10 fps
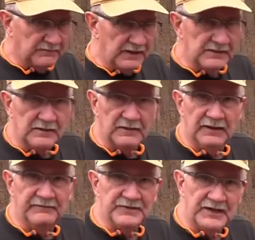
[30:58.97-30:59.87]

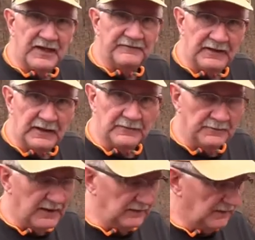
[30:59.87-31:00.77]
1911s that I've had in
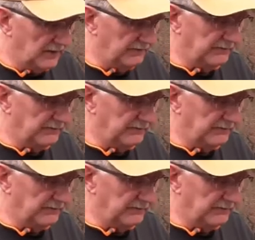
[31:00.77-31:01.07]
my life,